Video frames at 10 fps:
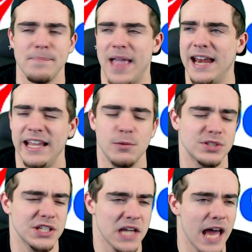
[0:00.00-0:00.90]
And he was
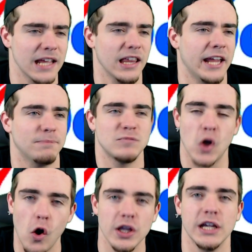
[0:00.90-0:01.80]
just kind of like
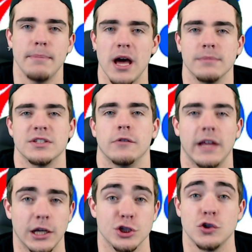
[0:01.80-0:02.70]
talking about himself
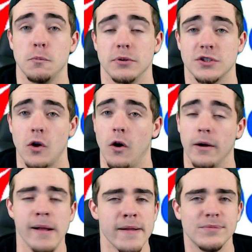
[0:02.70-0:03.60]
like a
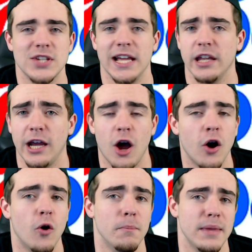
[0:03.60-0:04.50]
superstar, saying like,
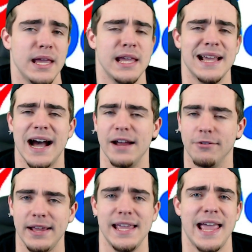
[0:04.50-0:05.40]
oh, me,
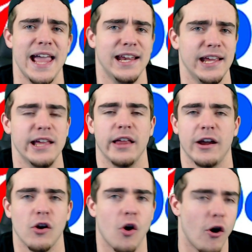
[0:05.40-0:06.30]
Kyrie, KD, like
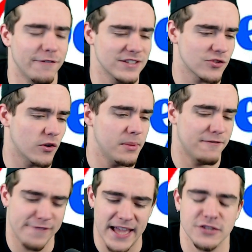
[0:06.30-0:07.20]
our offense is going to be
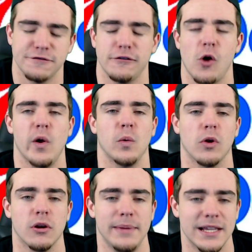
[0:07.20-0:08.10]
fast flowing. We're
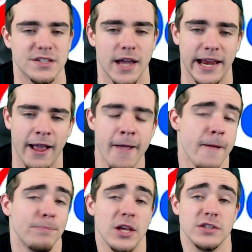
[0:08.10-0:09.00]
going to be exciting.
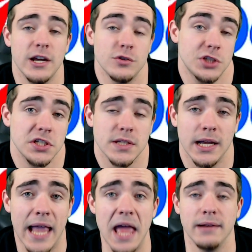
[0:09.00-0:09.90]
They're just,
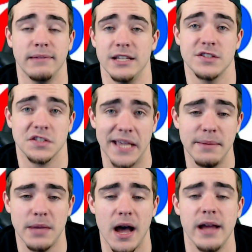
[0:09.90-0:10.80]
again, he's the
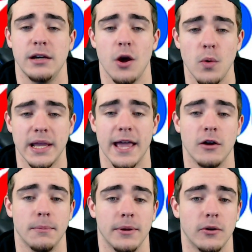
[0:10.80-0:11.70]
same guy, no
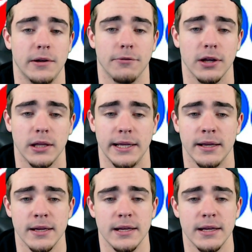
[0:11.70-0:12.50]
accountability, really.